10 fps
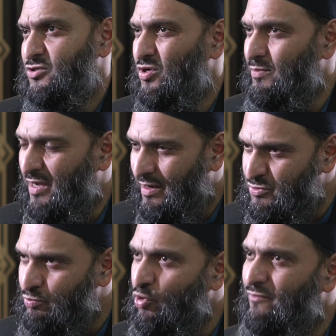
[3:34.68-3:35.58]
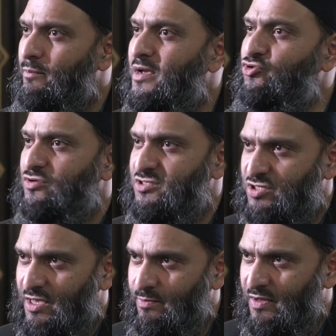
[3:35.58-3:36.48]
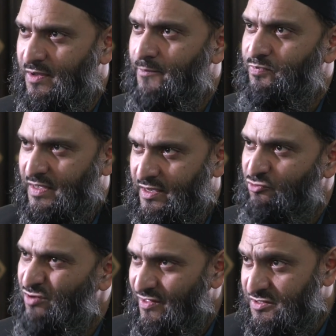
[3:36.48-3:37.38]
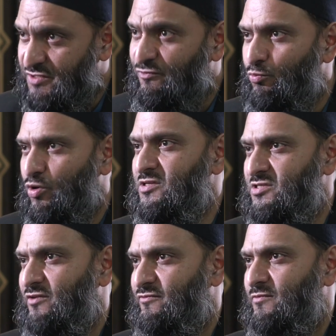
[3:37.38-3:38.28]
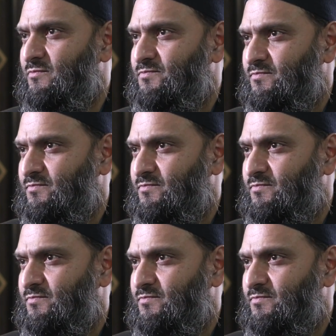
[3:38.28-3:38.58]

So it becomes more of a mentoring scheme, yeah, rather than just football itself.